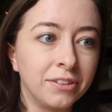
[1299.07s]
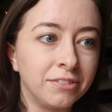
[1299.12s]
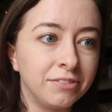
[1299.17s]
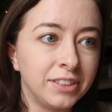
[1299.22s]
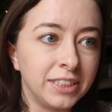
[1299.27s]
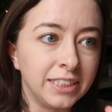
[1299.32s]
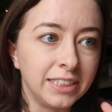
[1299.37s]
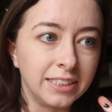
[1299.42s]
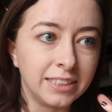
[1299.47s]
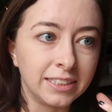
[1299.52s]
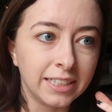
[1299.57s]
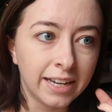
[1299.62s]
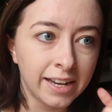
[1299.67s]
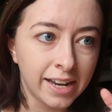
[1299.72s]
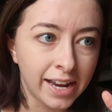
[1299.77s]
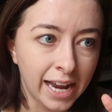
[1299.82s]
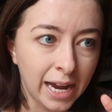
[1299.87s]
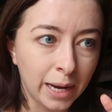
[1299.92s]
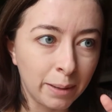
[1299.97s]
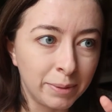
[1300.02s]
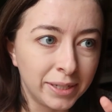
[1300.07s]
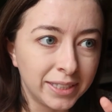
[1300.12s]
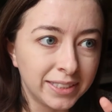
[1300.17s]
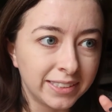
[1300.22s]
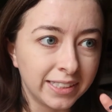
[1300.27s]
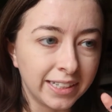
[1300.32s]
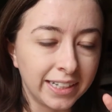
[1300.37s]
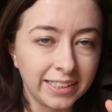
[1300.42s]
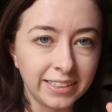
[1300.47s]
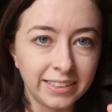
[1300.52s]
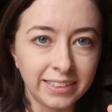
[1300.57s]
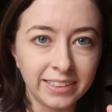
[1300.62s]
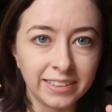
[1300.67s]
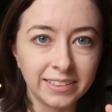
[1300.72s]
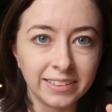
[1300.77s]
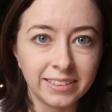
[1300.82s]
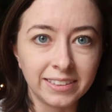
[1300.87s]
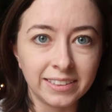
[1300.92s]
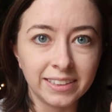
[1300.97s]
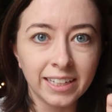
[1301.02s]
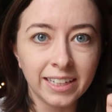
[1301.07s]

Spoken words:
of these habits and ideas